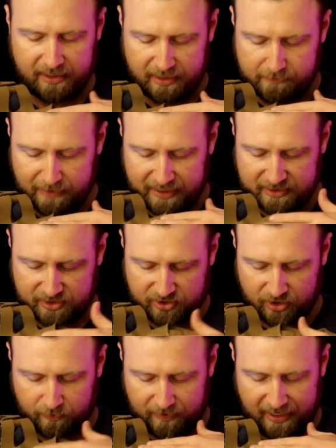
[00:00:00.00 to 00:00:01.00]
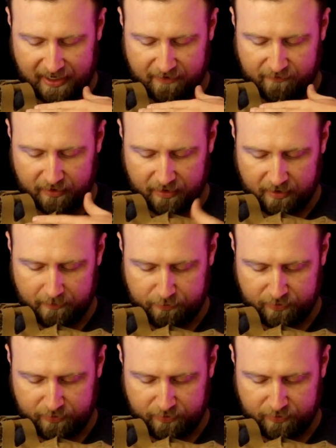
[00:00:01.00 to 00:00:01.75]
and makes it so we have a